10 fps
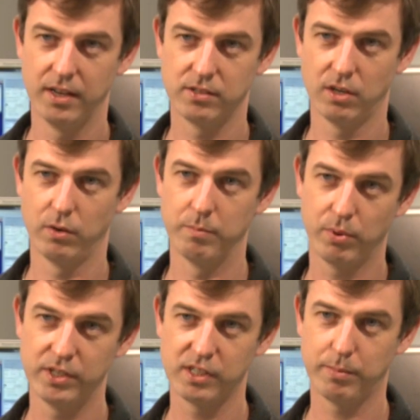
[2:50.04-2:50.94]
And so in
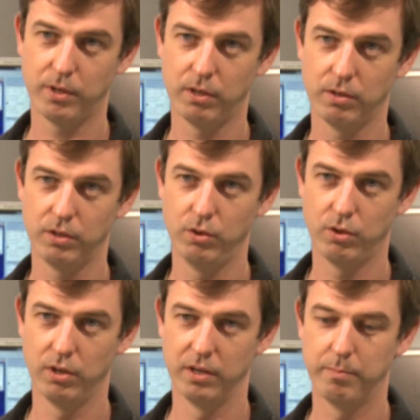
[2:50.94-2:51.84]
principle, you
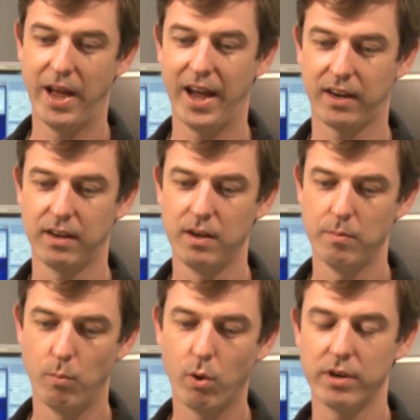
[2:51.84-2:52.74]
could pack
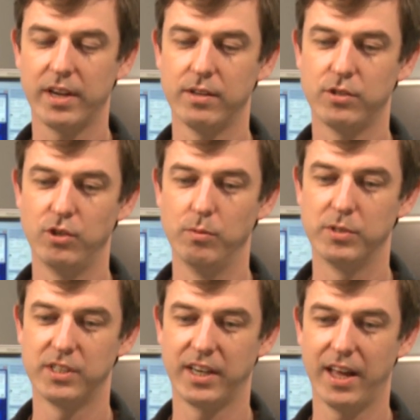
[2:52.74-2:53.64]
more
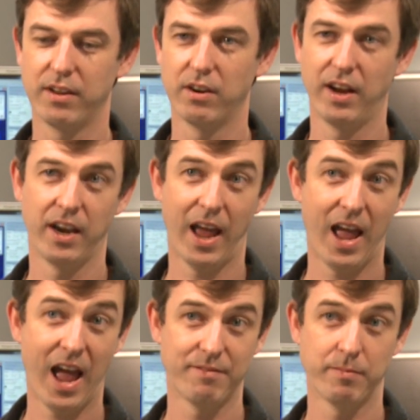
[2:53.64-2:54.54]
nanotubes together and
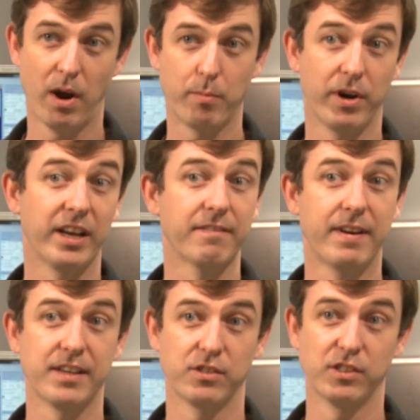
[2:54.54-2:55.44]
have them operating at
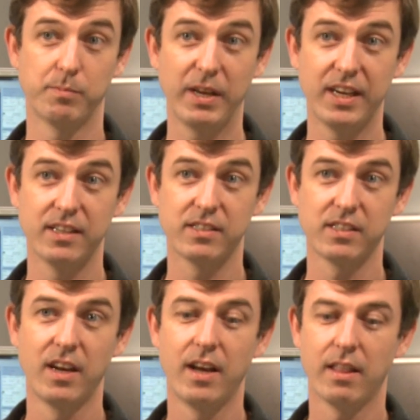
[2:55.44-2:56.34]
faster speeds
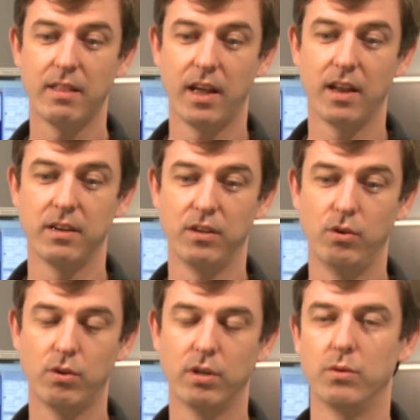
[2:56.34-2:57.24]
than you
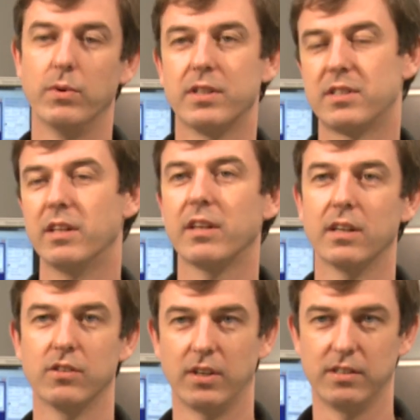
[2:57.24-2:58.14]
could with
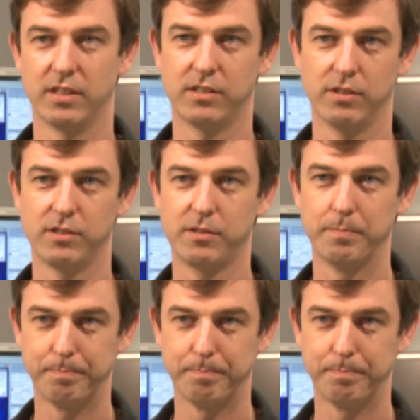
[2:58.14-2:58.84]
silicon transistors.